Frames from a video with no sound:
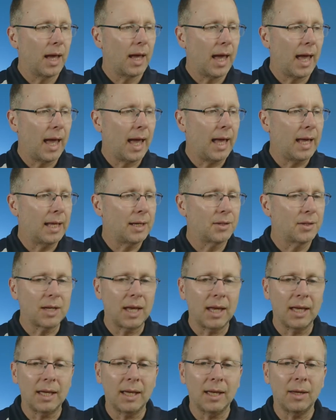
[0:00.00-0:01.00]
And
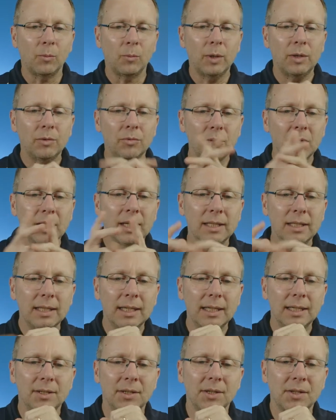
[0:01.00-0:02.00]
we really
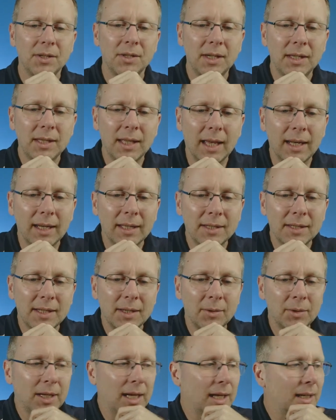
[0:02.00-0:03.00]
need to see that. Let's see
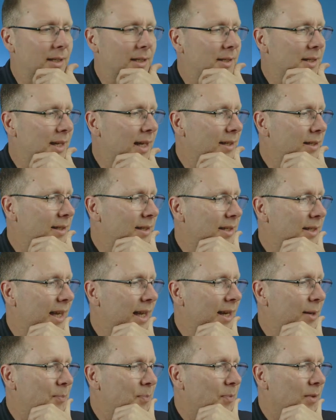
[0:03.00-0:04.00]
what Ellen's had to
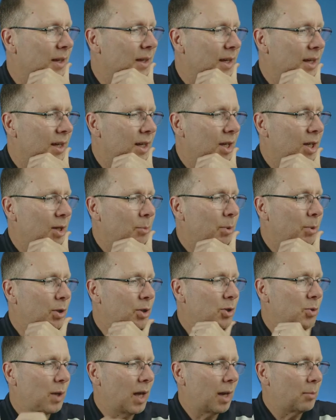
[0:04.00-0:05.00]
say.
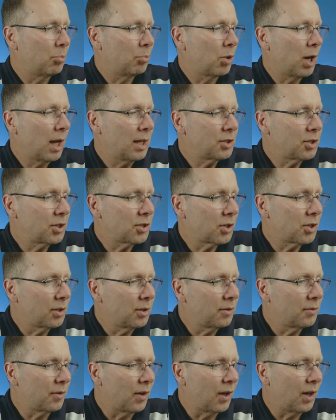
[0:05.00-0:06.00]
Because we are branches on
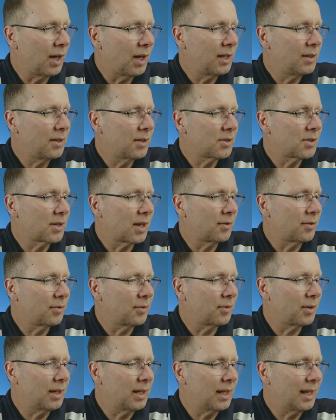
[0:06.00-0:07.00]
the vine, the
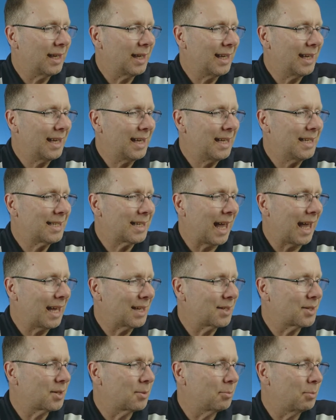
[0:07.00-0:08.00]
suffering is
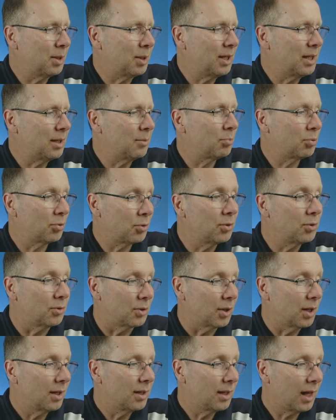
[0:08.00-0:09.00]
us being
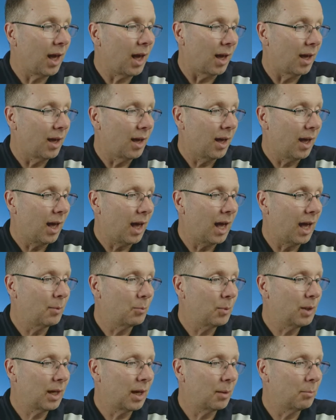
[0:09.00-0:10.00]
pruned. Yeah, and
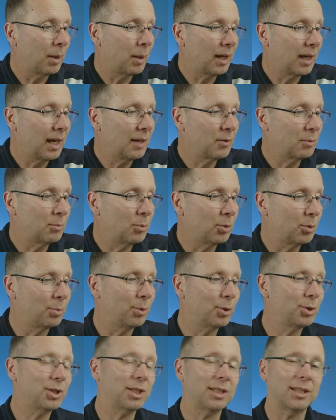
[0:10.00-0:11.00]
we come back even more
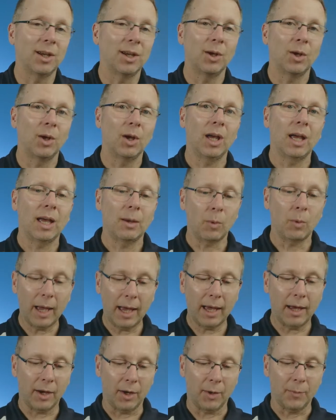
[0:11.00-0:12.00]
bushy.
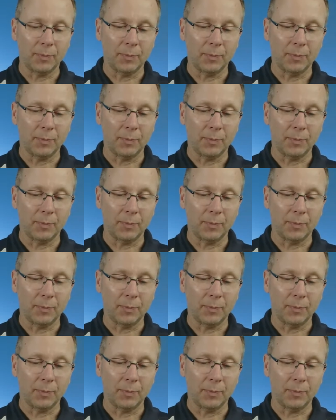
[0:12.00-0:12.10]
Wow.